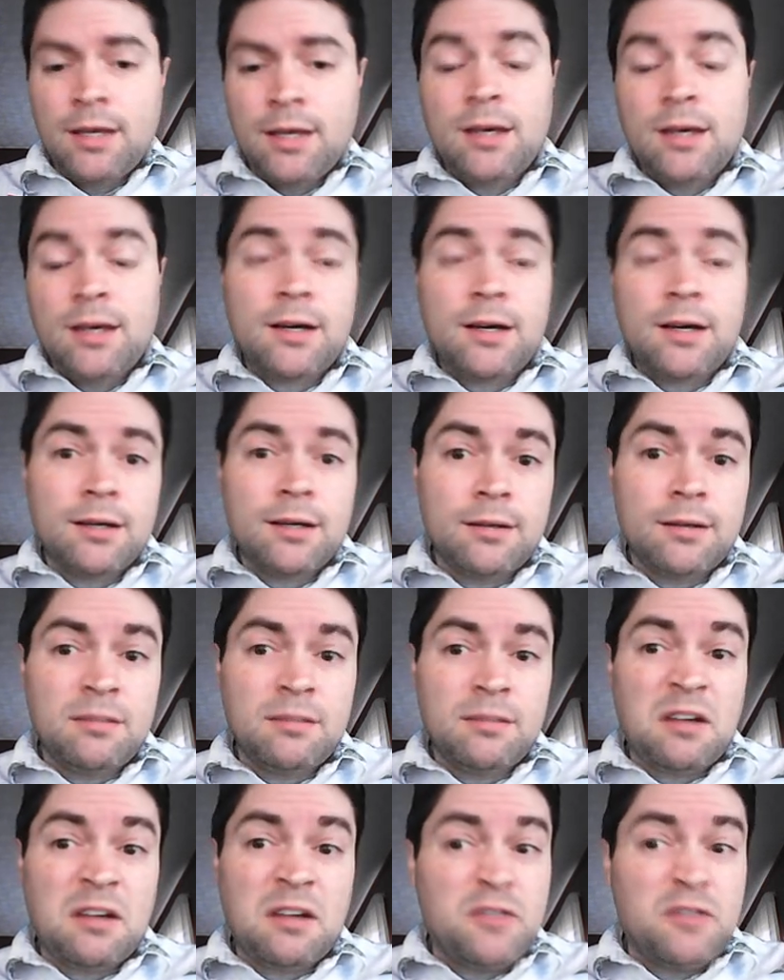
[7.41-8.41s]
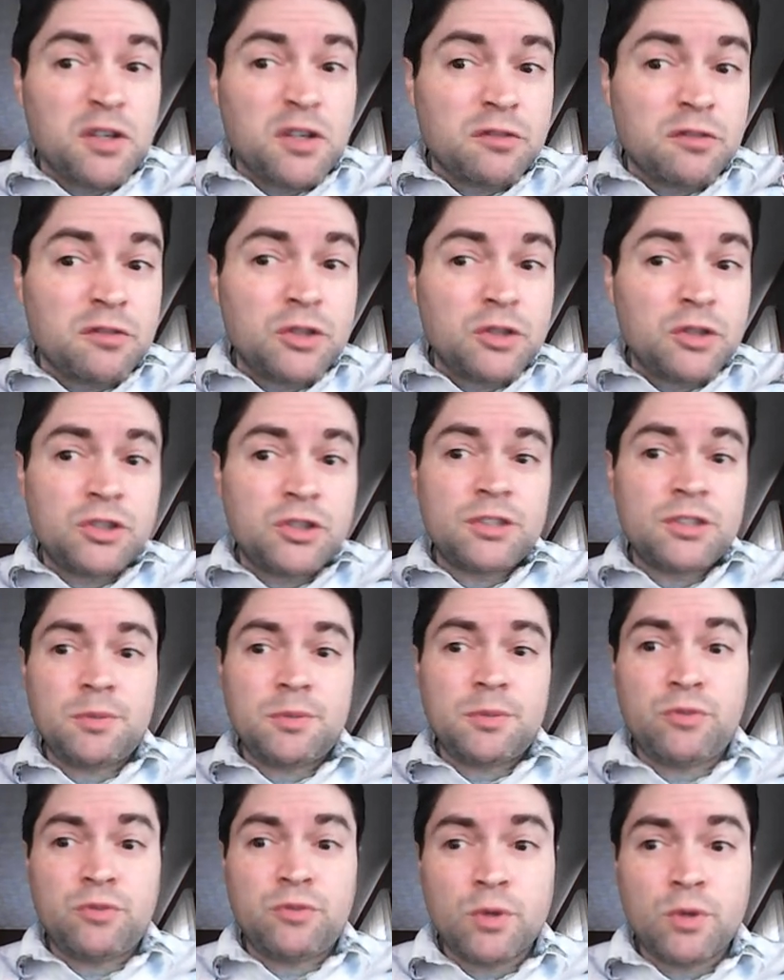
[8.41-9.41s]
I've heard of Lutris
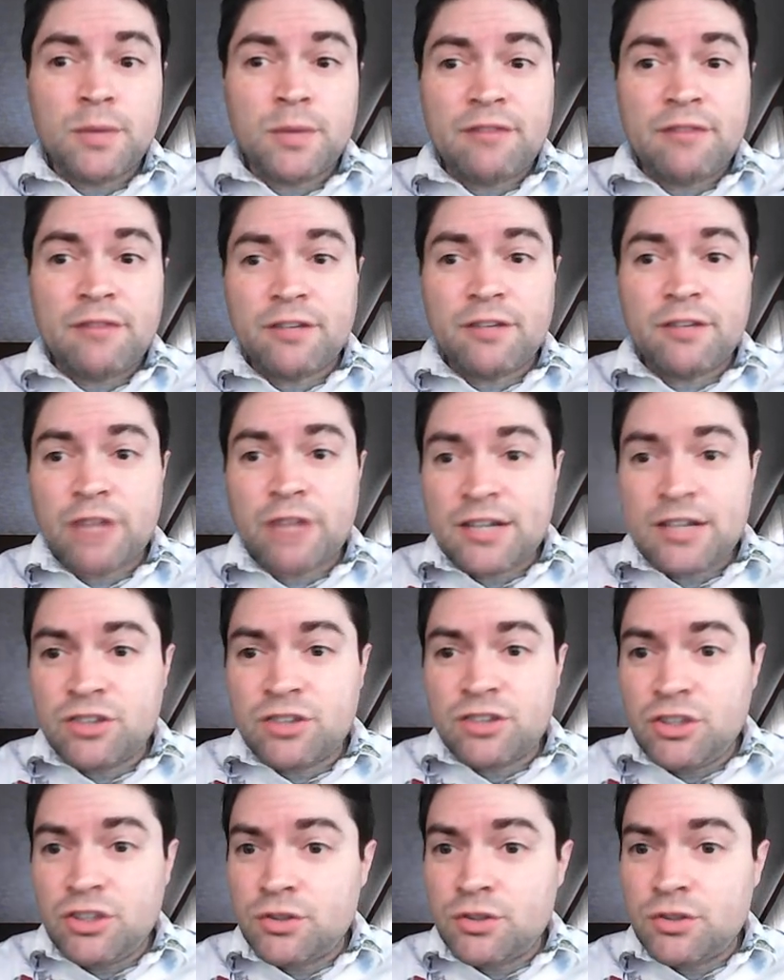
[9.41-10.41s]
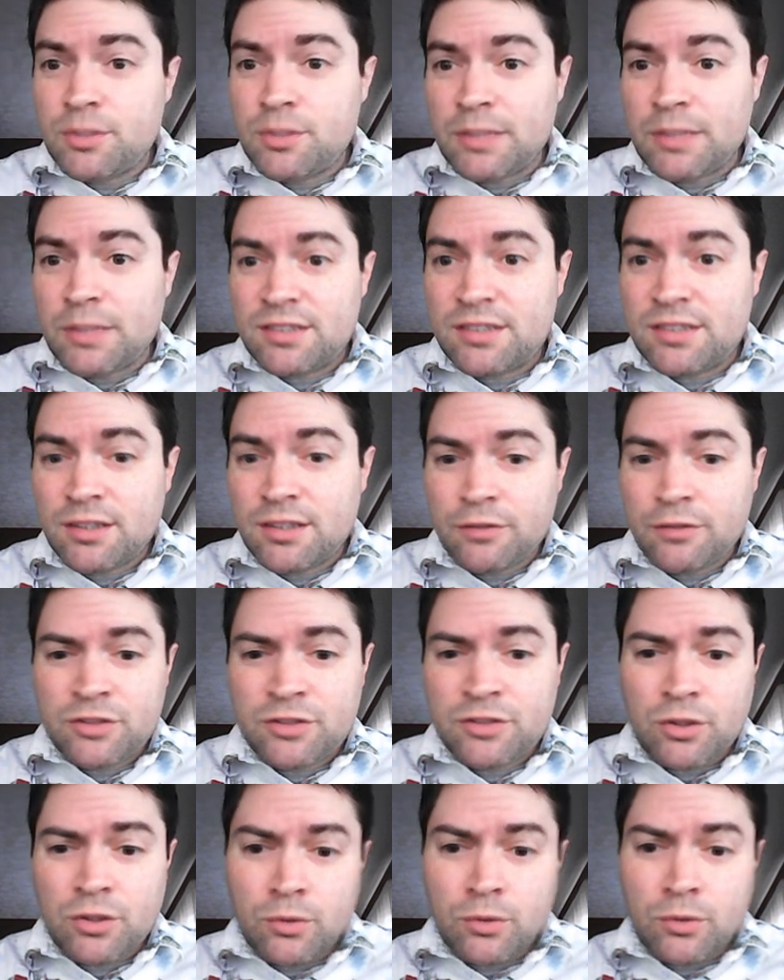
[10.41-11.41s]
before, but I've never actually used it myself,
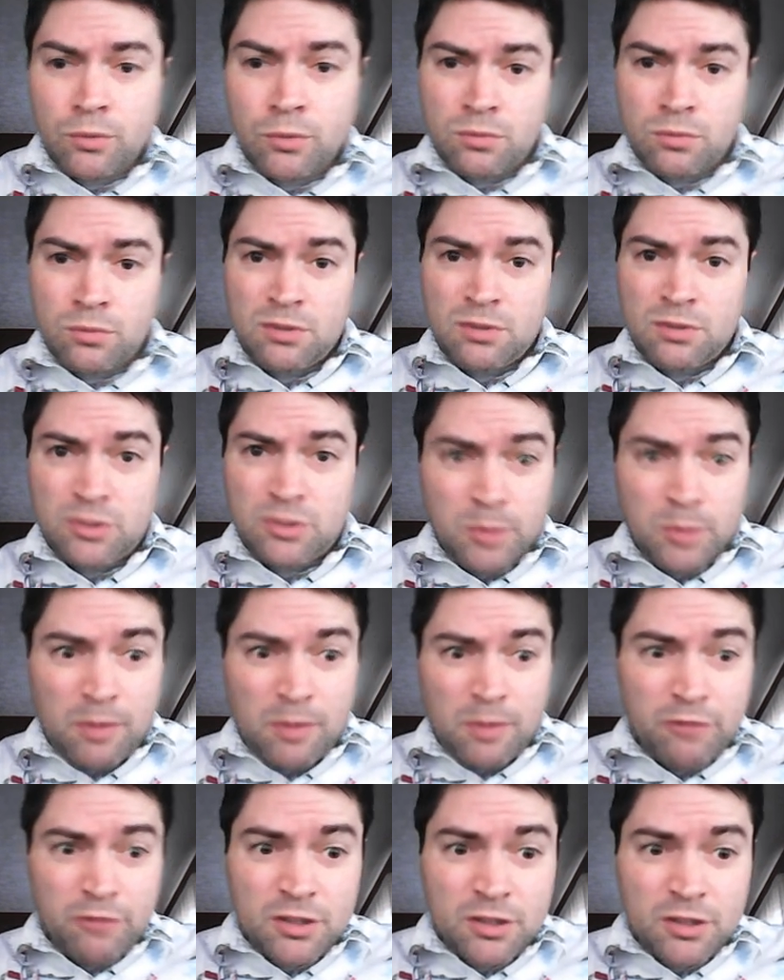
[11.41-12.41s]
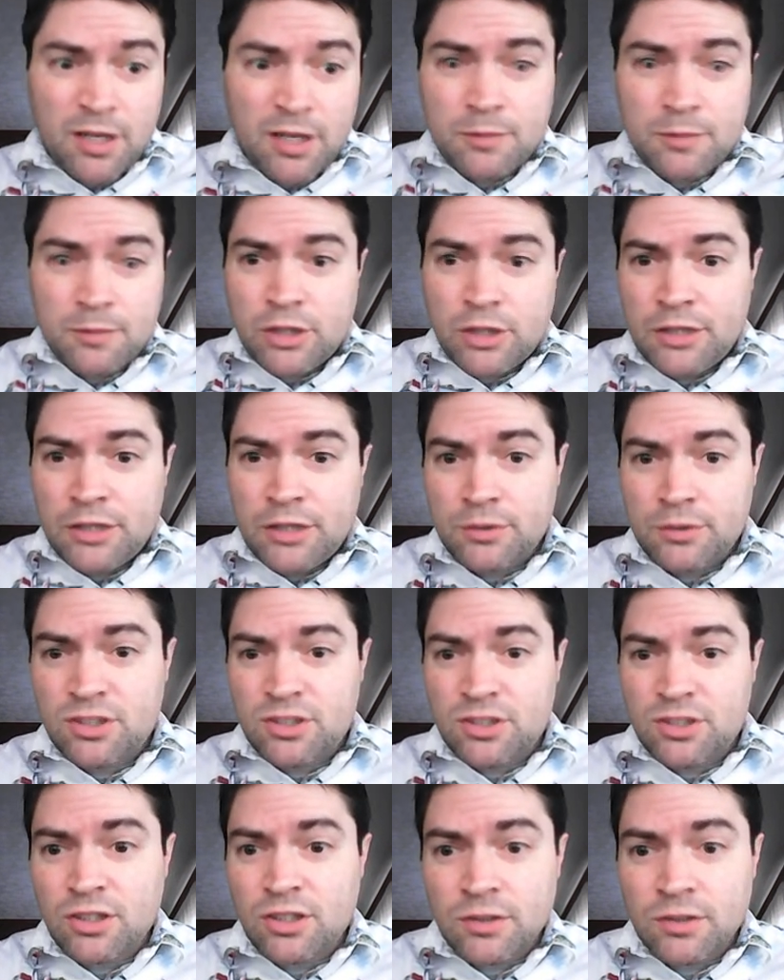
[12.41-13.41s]
so this will be my first time trying to
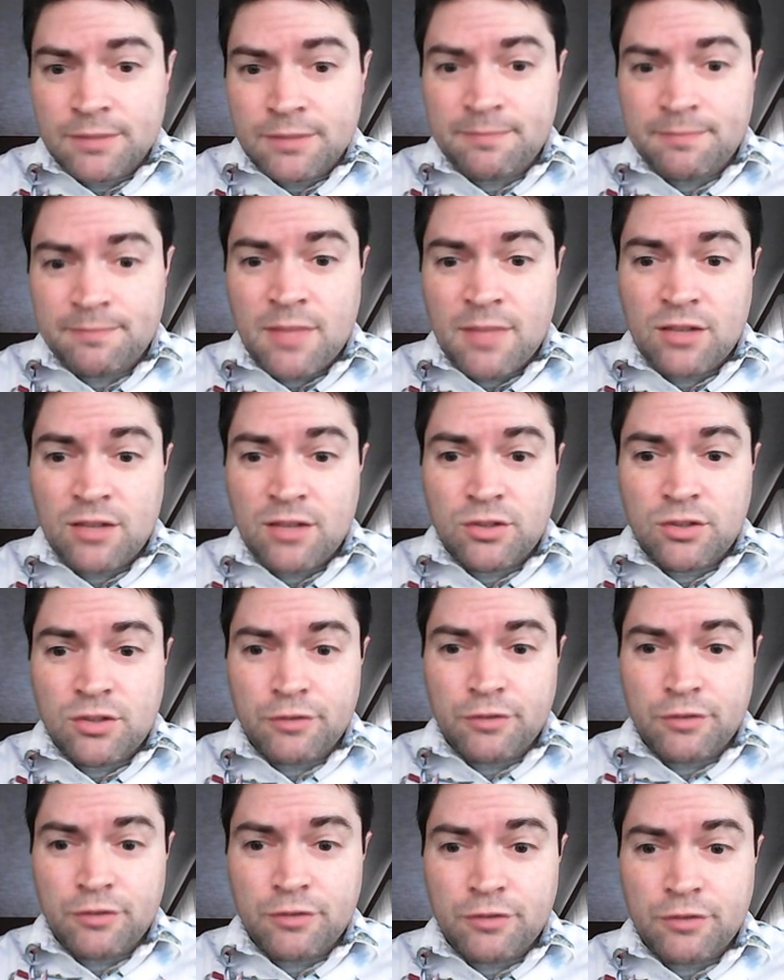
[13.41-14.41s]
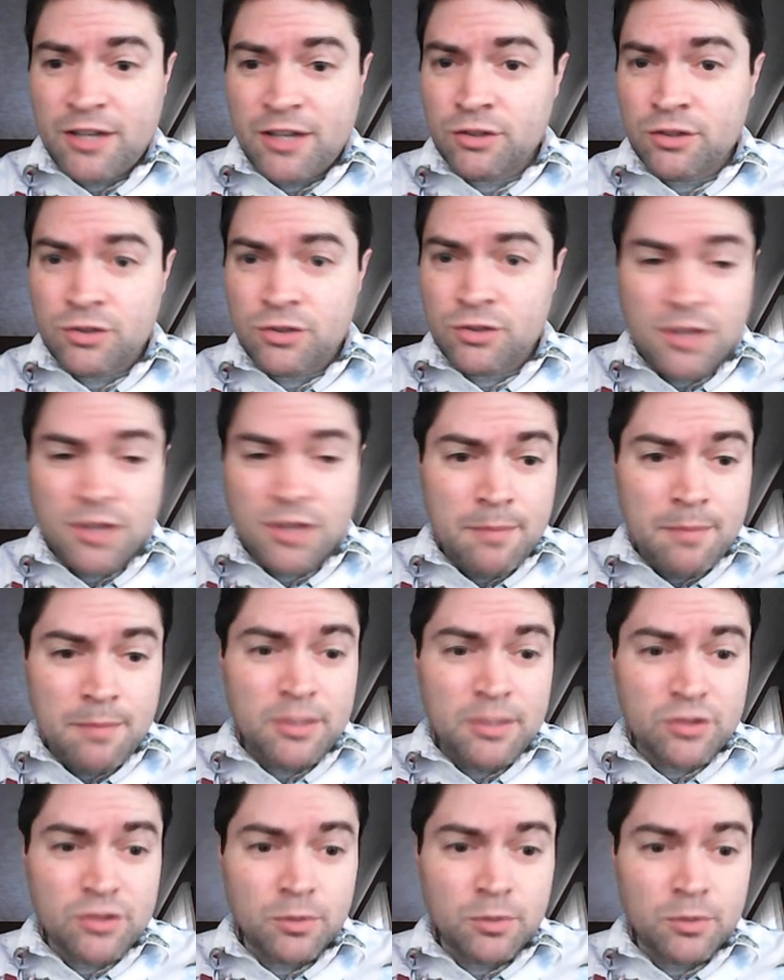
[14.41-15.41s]
install it. So if it fails
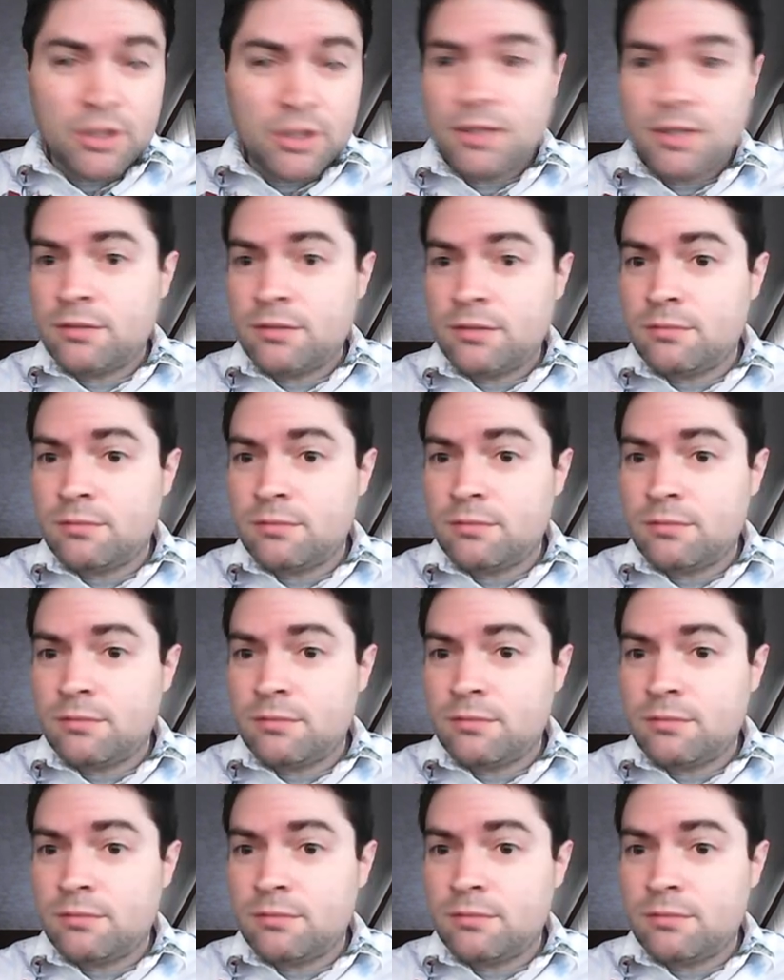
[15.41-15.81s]
miserably,